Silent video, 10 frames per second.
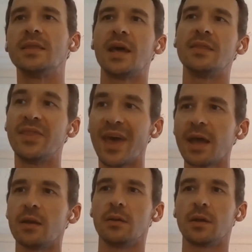And
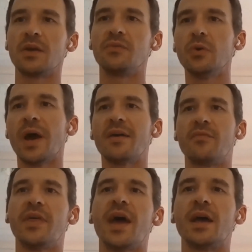then if you
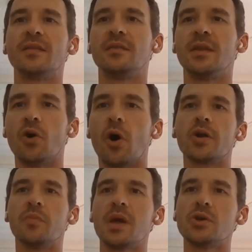have that, then
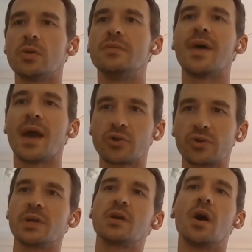automation
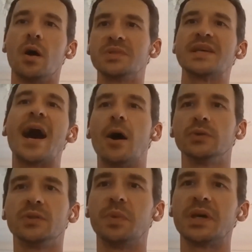naturally comes
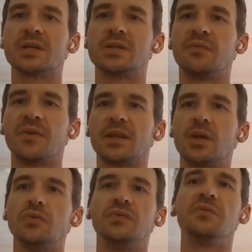out because of the
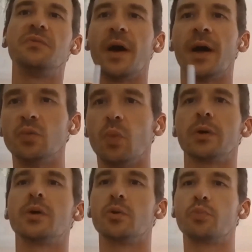fact that you've defined
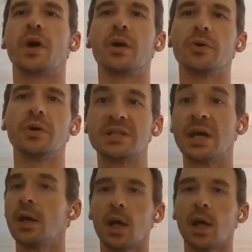what are your priorities,